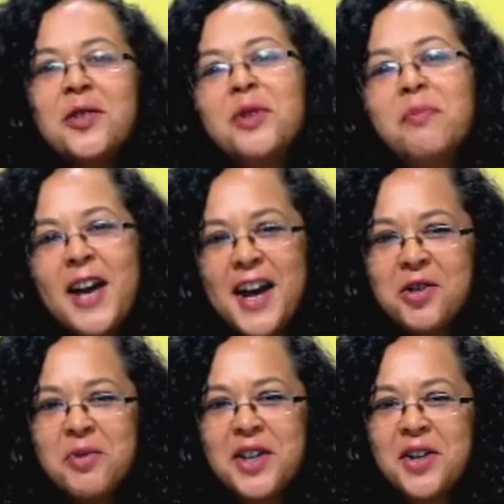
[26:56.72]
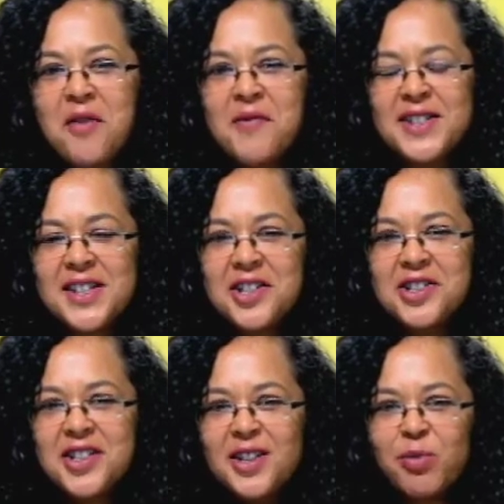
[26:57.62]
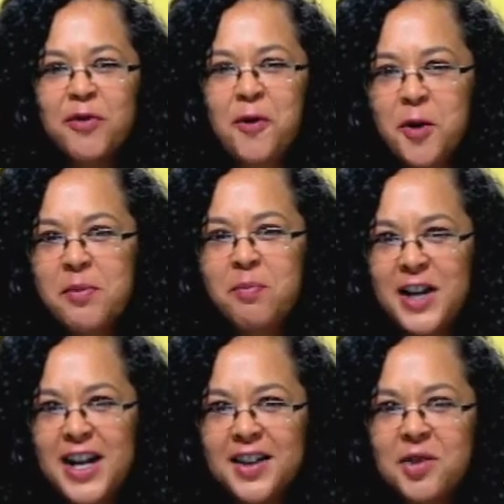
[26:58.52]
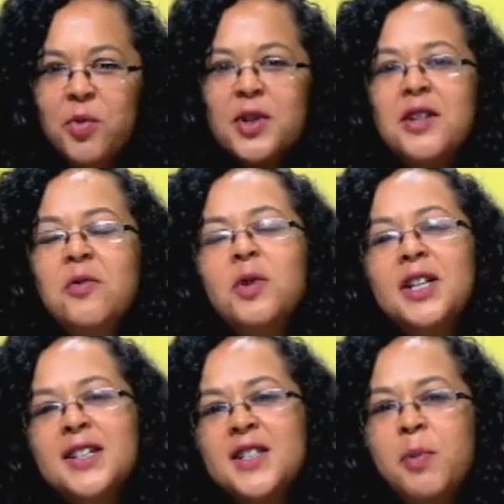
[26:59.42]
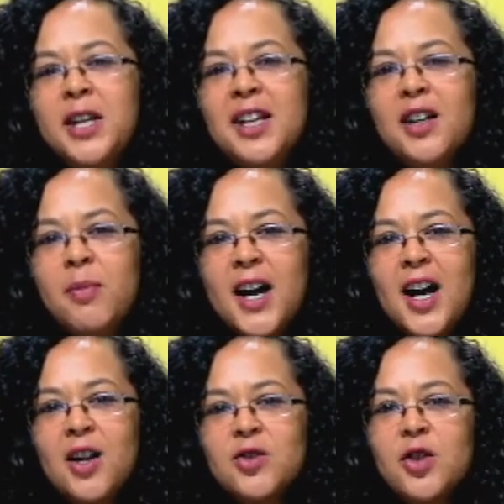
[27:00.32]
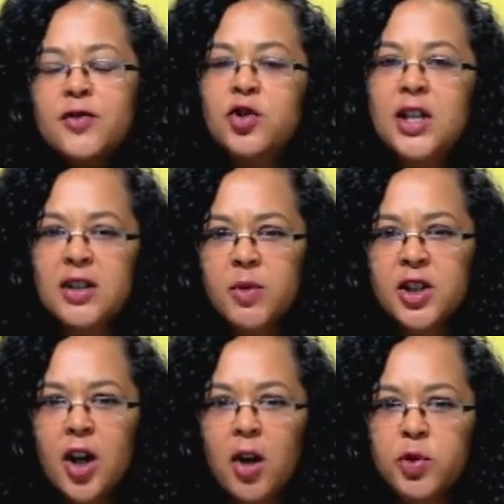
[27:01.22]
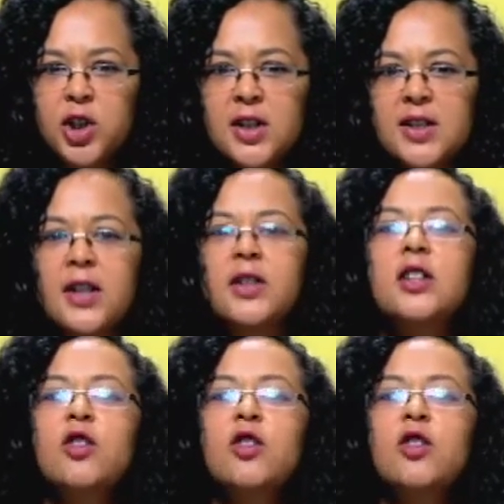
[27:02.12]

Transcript: we're back with the conversation, and before the break, we were speaking about sort of treatment options. I think you